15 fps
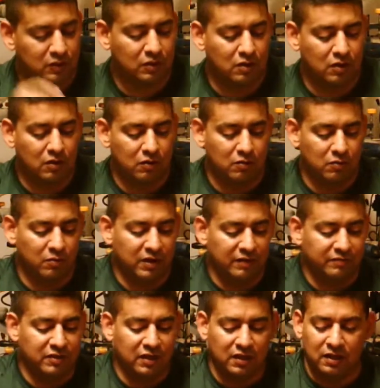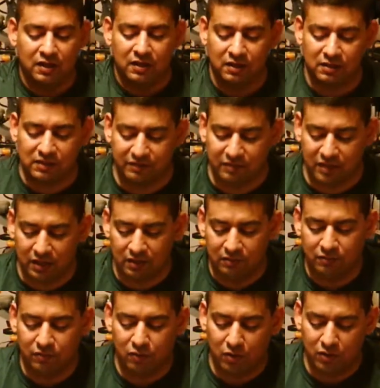So what I've done is I've
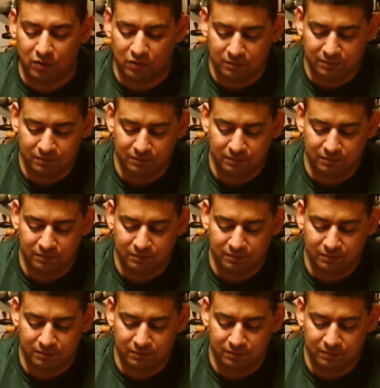taken foil,